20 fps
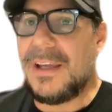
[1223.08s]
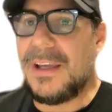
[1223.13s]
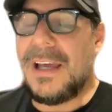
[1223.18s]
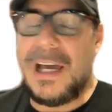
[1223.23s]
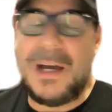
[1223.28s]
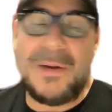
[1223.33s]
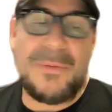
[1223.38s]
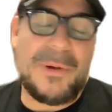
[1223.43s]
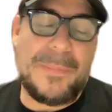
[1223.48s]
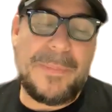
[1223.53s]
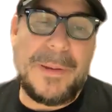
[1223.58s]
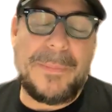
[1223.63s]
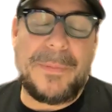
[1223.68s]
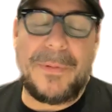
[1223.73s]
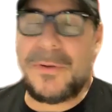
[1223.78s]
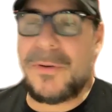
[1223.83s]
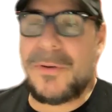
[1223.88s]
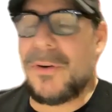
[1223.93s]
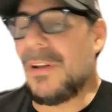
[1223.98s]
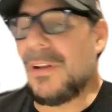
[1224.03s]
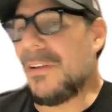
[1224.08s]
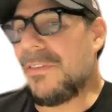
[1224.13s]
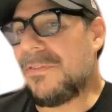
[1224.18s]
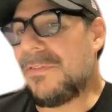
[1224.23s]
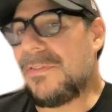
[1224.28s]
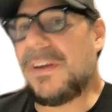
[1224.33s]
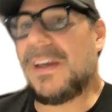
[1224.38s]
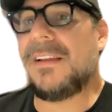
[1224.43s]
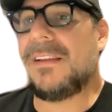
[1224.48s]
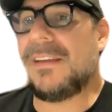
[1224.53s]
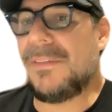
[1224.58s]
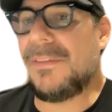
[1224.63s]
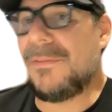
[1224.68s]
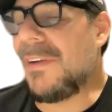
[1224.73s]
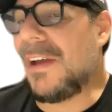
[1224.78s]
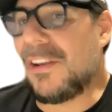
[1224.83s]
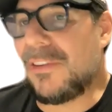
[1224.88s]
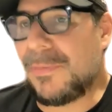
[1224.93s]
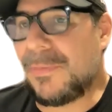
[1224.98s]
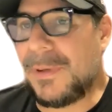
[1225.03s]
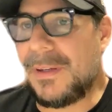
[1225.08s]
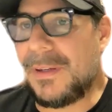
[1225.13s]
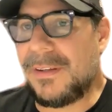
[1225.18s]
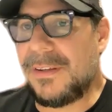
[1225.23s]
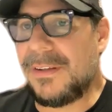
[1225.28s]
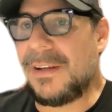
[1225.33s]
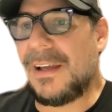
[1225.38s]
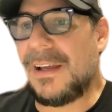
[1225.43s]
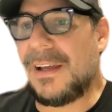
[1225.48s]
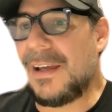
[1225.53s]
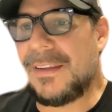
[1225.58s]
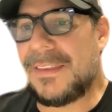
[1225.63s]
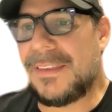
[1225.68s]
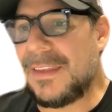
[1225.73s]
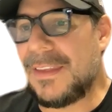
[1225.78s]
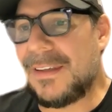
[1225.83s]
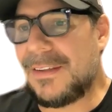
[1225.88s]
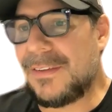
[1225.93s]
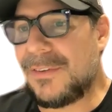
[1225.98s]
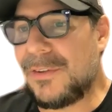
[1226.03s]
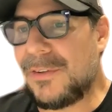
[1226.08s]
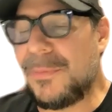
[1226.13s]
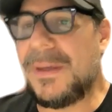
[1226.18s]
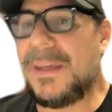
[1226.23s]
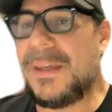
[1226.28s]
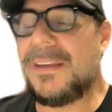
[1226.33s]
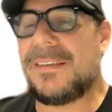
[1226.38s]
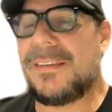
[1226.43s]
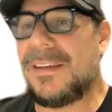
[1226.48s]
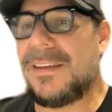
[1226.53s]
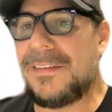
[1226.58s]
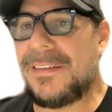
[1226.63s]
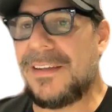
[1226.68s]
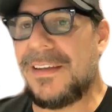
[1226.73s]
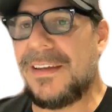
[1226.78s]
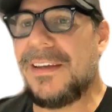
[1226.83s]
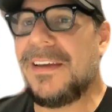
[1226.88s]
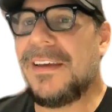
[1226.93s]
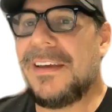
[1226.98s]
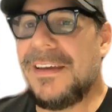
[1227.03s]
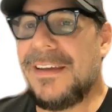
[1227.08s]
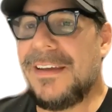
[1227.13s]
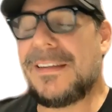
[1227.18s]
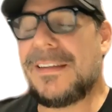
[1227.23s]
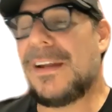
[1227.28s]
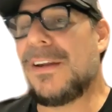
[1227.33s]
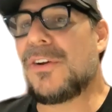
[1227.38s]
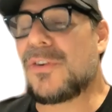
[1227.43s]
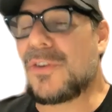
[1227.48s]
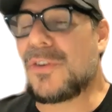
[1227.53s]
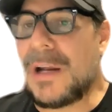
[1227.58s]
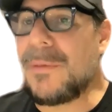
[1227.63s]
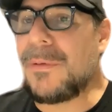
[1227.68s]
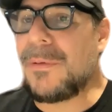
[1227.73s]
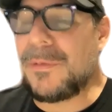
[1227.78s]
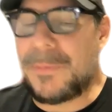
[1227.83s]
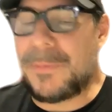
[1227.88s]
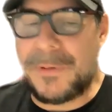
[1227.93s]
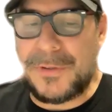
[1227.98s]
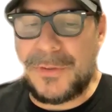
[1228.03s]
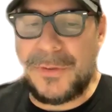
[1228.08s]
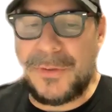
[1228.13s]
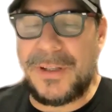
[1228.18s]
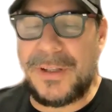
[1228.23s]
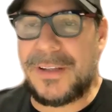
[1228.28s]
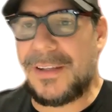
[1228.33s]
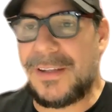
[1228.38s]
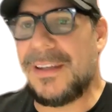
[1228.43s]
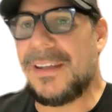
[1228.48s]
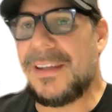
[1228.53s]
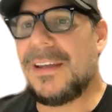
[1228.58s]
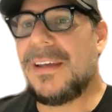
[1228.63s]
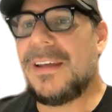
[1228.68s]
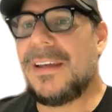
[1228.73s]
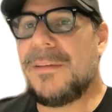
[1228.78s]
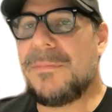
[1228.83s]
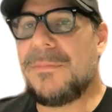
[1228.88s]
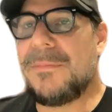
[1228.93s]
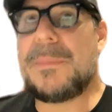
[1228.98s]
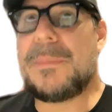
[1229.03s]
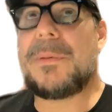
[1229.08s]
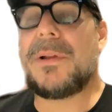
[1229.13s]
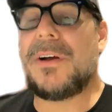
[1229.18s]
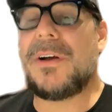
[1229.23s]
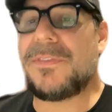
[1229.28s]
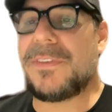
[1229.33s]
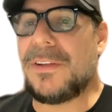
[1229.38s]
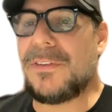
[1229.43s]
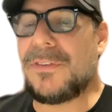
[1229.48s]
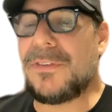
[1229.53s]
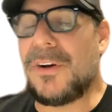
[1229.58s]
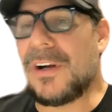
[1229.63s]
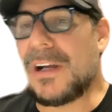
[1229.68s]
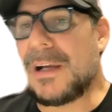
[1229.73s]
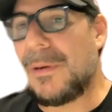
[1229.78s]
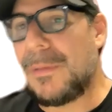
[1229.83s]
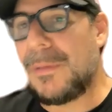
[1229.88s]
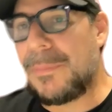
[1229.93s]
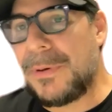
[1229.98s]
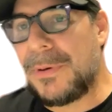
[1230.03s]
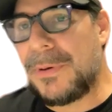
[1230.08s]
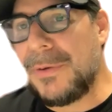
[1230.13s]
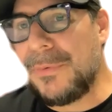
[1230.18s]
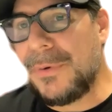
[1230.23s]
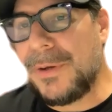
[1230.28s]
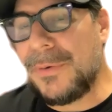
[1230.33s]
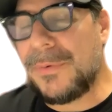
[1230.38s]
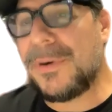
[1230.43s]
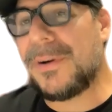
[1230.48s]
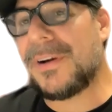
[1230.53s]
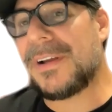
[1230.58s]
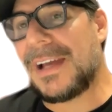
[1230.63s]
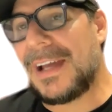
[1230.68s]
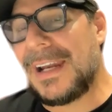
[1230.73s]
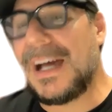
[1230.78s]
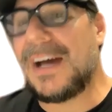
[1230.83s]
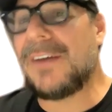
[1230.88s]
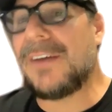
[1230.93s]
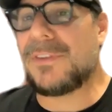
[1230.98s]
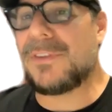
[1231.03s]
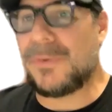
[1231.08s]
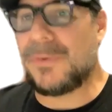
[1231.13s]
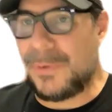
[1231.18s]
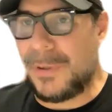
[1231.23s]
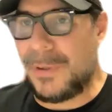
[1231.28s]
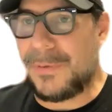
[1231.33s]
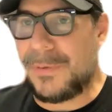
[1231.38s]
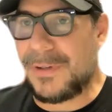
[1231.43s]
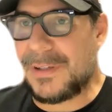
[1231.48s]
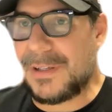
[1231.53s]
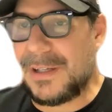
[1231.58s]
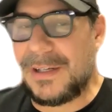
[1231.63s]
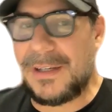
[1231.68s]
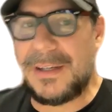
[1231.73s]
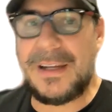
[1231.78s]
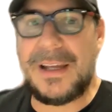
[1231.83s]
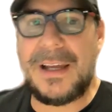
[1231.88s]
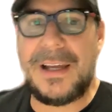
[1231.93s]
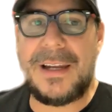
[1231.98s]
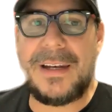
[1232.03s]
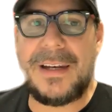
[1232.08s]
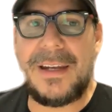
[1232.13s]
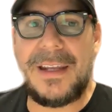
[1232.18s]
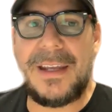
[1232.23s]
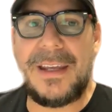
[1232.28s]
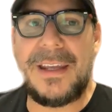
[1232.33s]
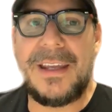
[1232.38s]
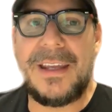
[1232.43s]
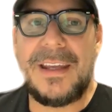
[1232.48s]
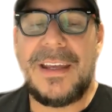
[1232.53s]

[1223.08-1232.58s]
and what people call a failed investment. I think, to me, it's an incredible opportunity. People often talk about pre-WeWork and after WeWork, and the